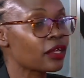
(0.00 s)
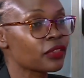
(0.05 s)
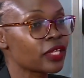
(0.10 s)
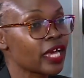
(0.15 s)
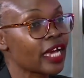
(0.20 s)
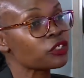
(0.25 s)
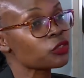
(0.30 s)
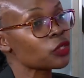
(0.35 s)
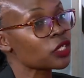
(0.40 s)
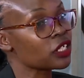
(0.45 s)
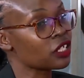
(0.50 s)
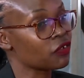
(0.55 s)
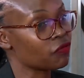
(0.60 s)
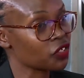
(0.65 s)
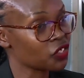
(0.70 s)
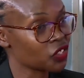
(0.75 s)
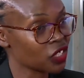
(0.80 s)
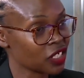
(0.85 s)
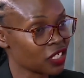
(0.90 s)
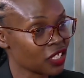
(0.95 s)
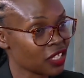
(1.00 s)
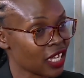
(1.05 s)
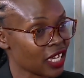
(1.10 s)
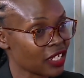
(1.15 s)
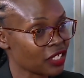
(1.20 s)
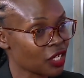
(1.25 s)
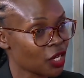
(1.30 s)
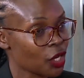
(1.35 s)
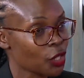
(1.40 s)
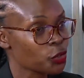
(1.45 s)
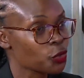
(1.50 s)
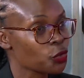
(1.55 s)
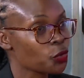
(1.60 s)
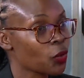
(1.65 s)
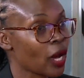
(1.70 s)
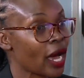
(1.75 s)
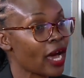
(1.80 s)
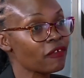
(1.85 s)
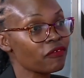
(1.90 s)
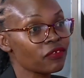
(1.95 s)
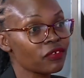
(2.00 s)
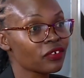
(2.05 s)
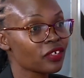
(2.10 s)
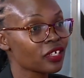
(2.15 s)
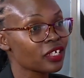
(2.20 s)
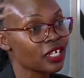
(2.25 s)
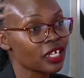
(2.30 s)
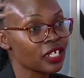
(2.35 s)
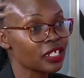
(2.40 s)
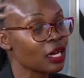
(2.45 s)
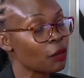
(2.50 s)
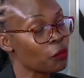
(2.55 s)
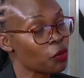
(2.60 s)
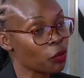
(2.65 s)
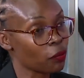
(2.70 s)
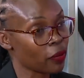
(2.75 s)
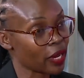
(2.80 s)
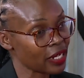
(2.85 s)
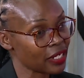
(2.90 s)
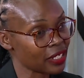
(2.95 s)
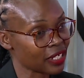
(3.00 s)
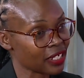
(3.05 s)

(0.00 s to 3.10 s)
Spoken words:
They're actually deficient in that. So you have double burden.